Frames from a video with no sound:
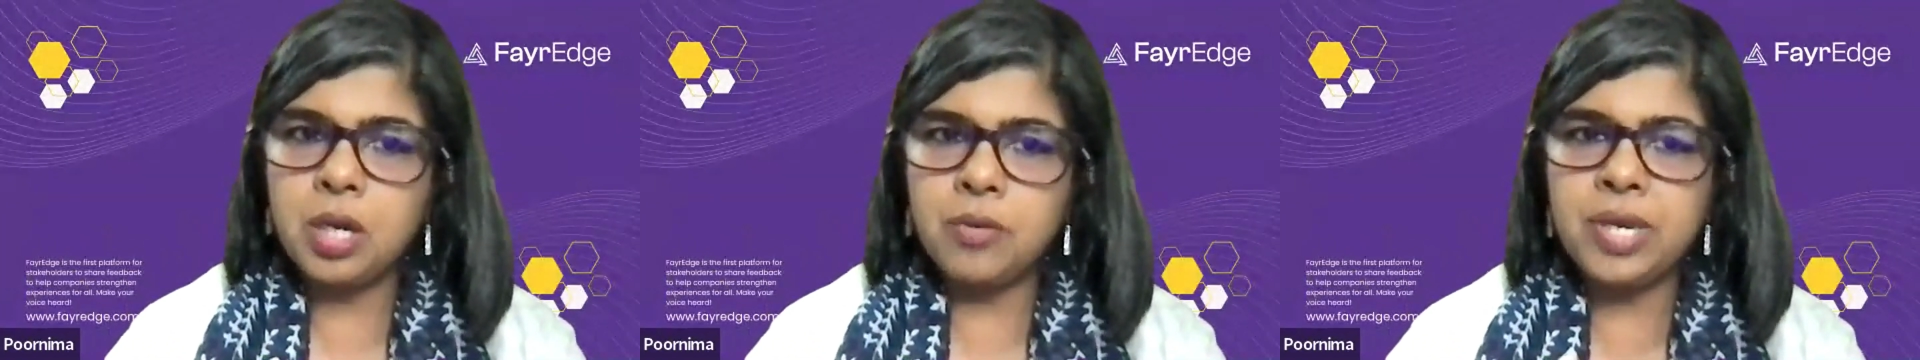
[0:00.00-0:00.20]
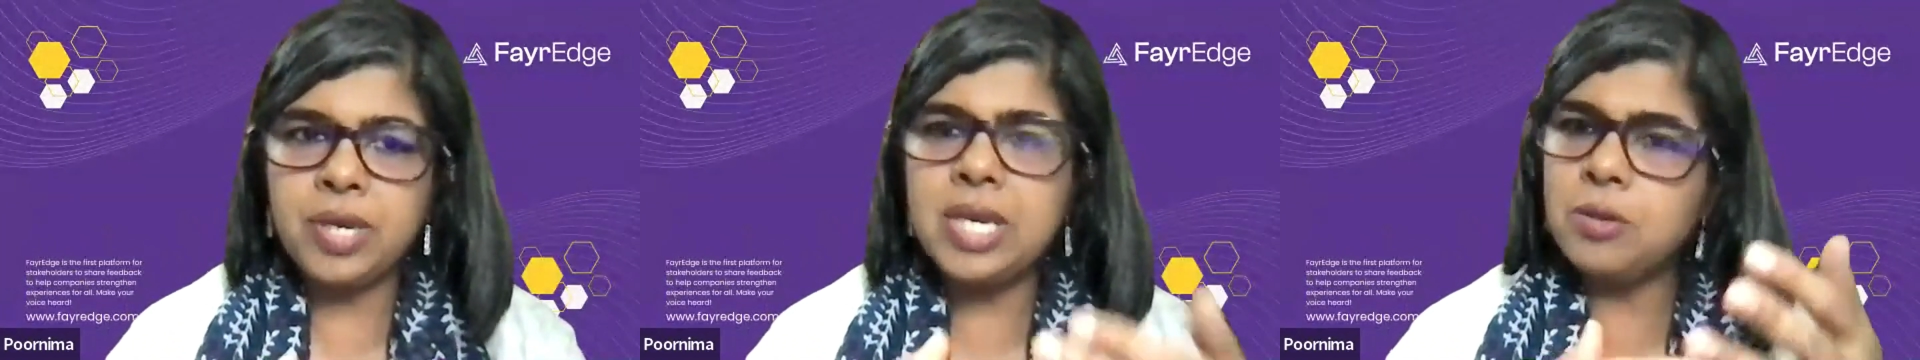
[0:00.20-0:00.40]

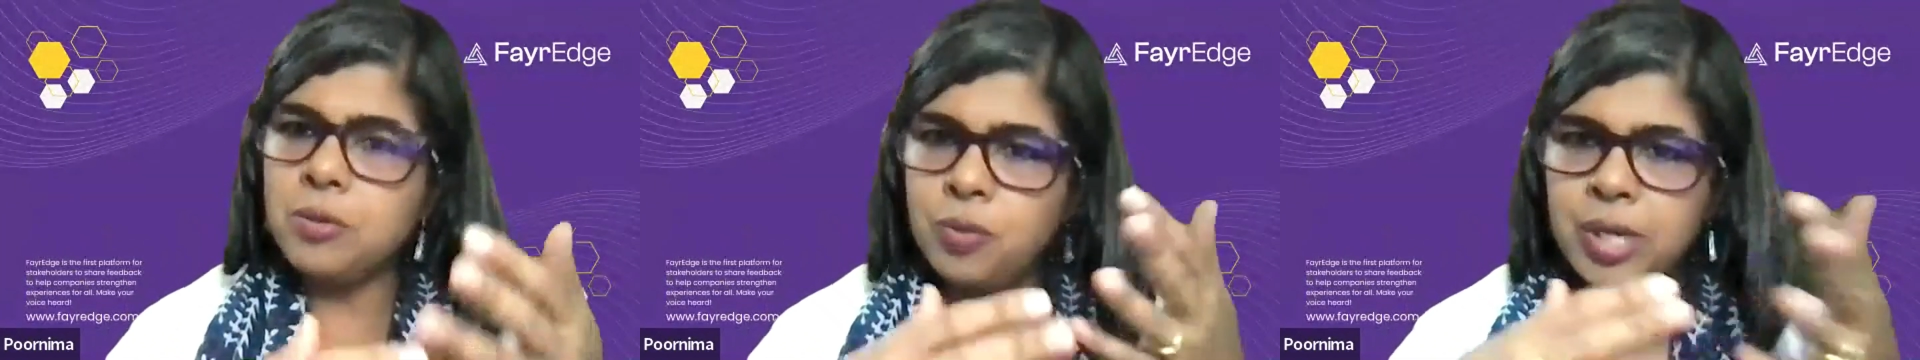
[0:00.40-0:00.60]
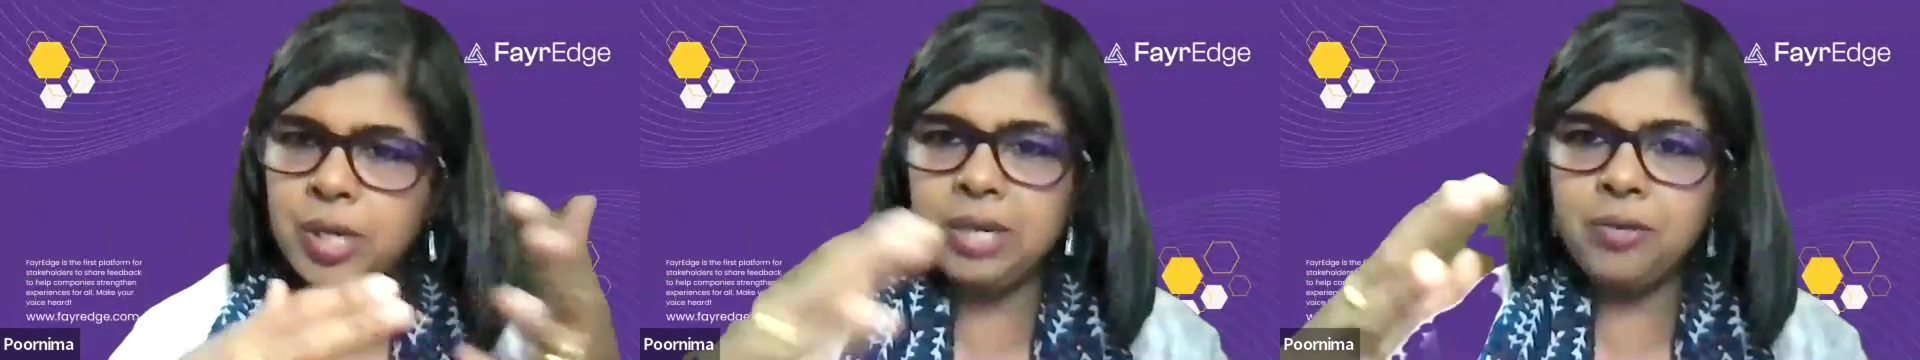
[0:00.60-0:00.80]

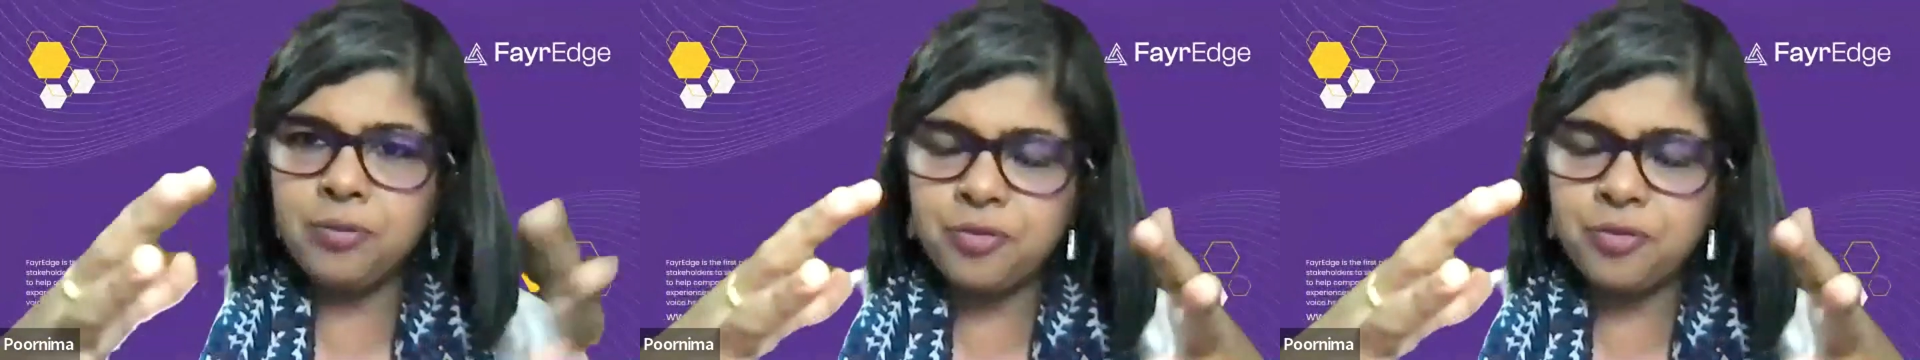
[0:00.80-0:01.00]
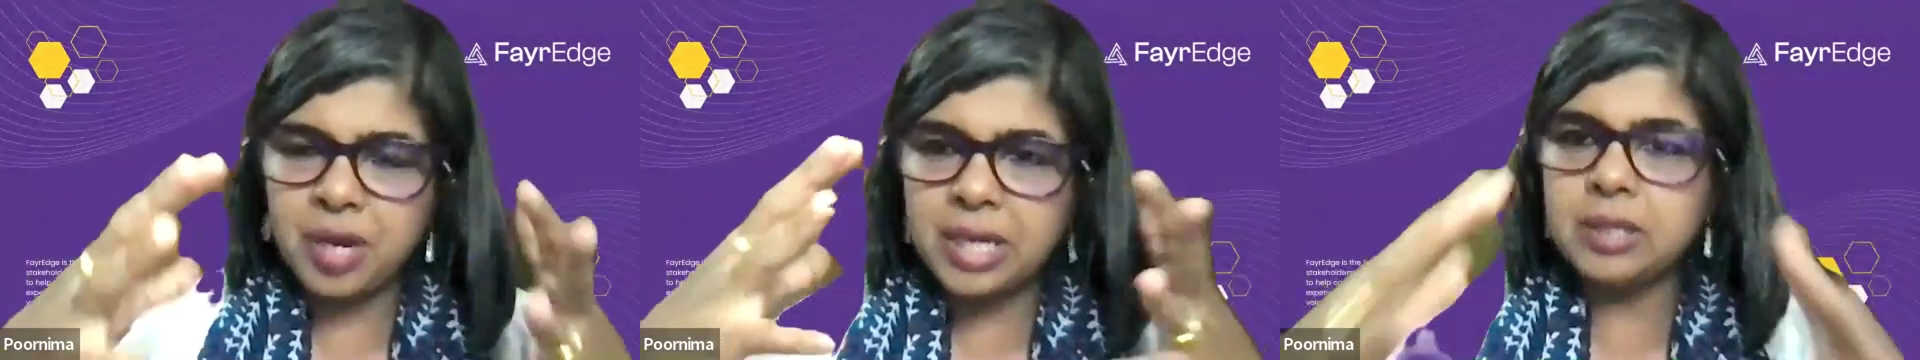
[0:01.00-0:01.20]
We
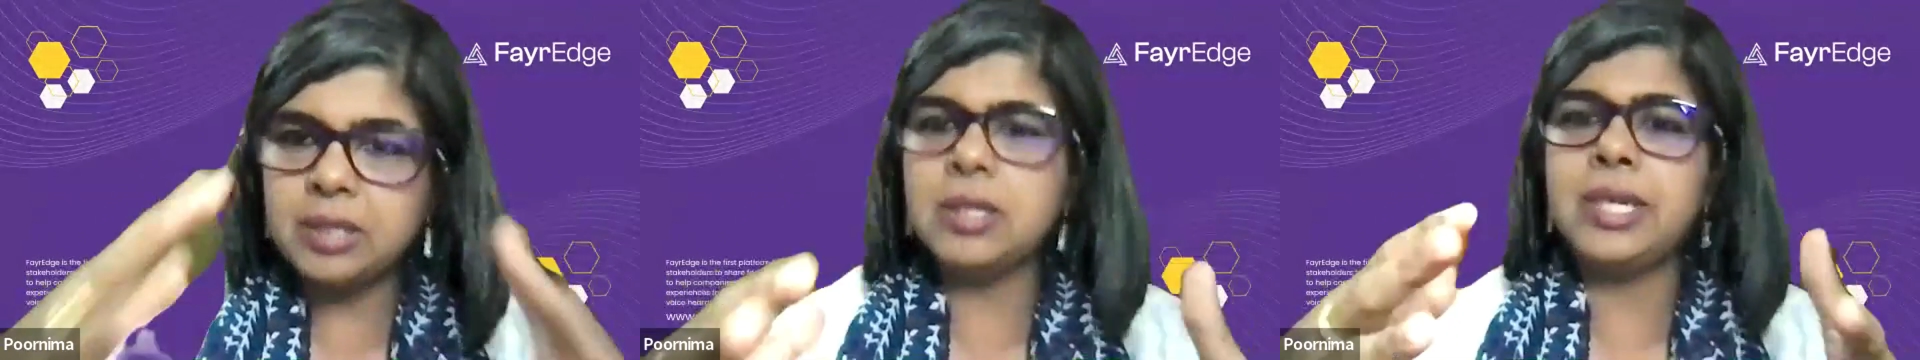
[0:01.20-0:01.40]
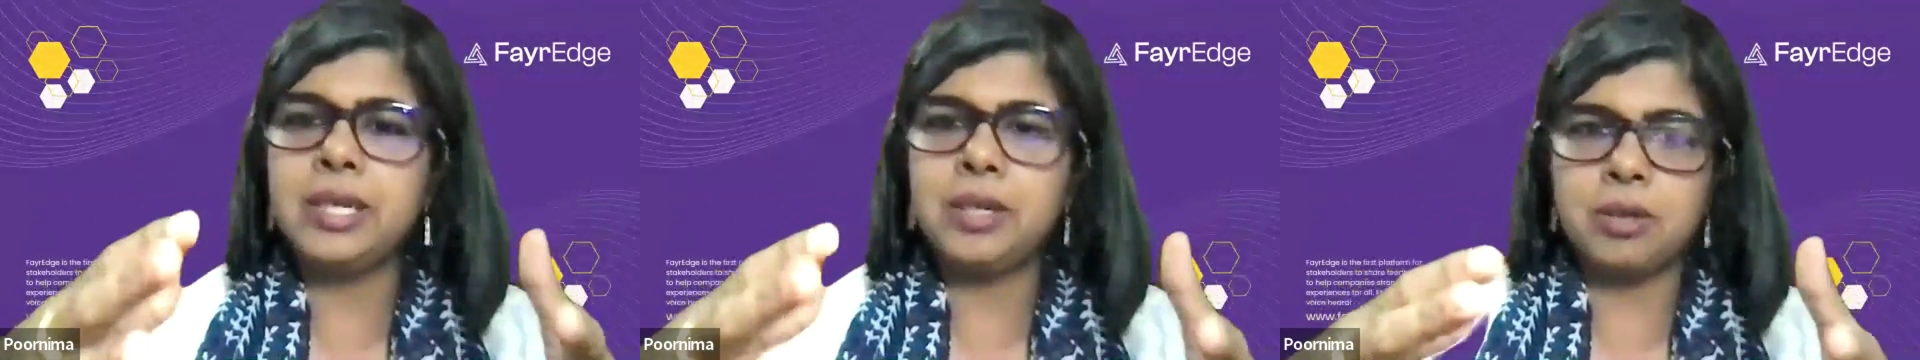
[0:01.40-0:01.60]

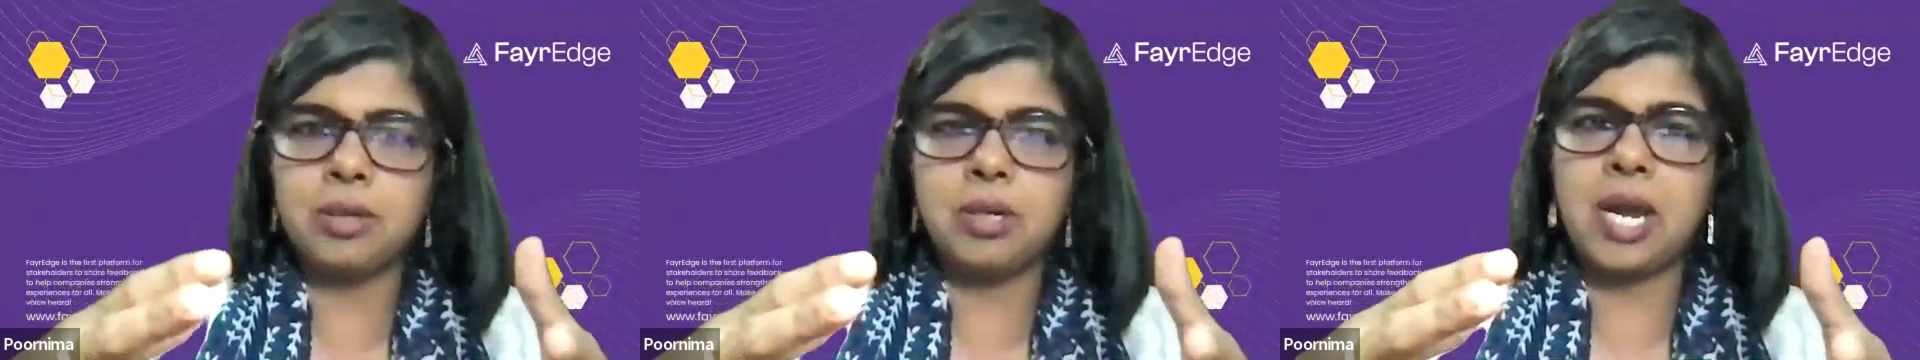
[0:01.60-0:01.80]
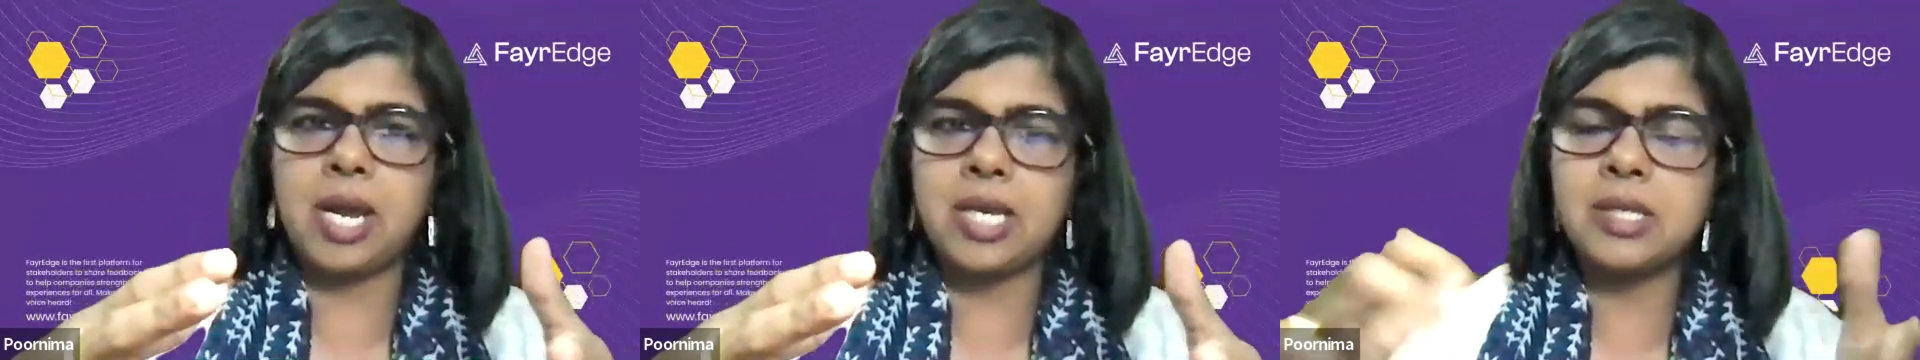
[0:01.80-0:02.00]
finally
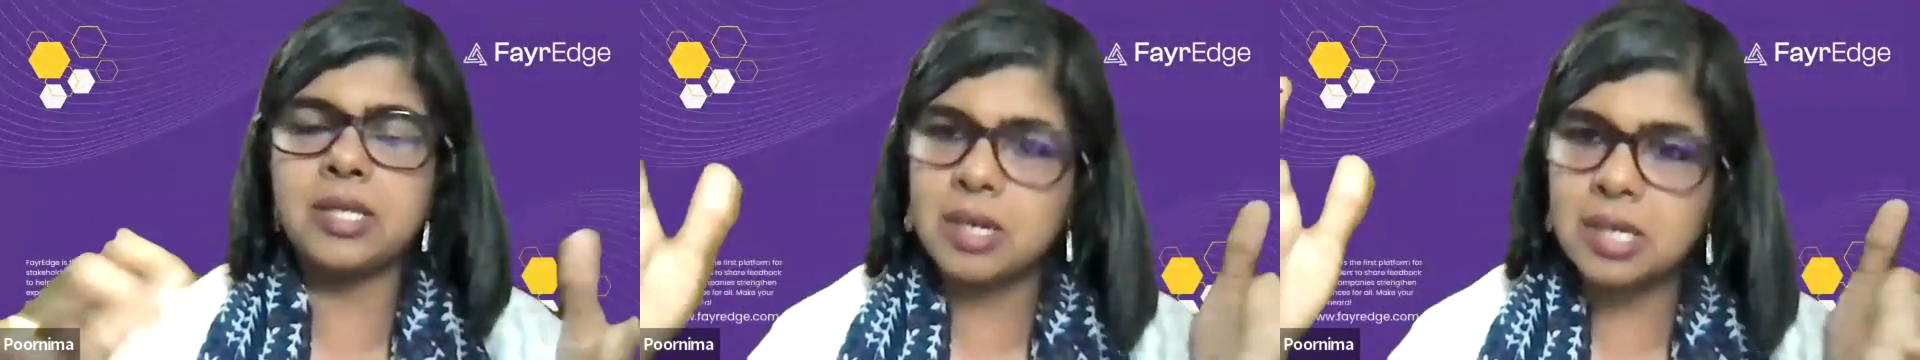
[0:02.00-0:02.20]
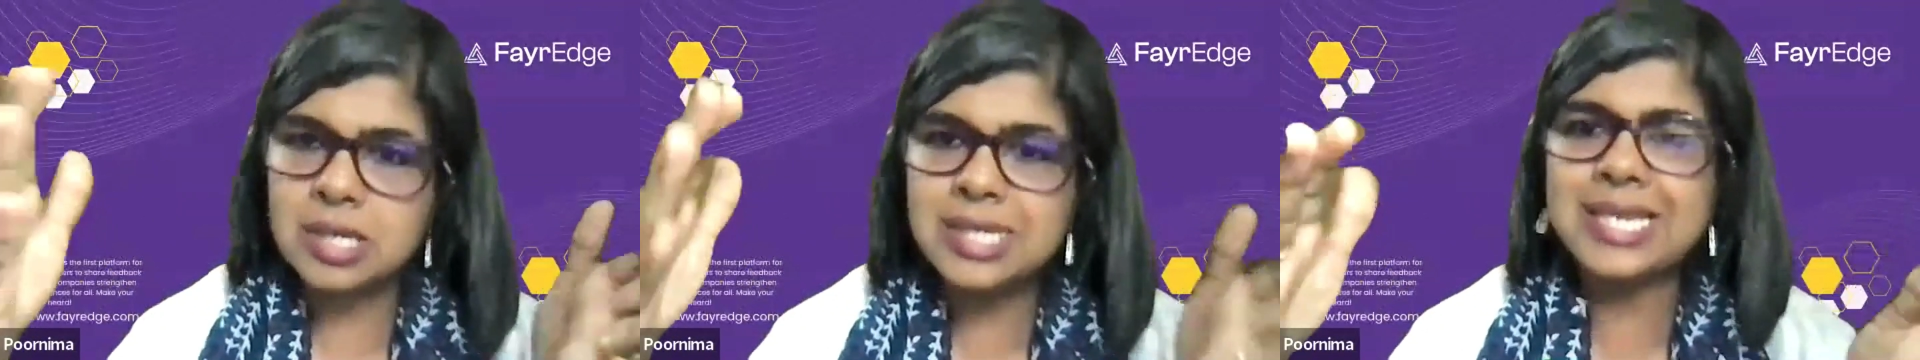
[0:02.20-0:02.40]
realized there are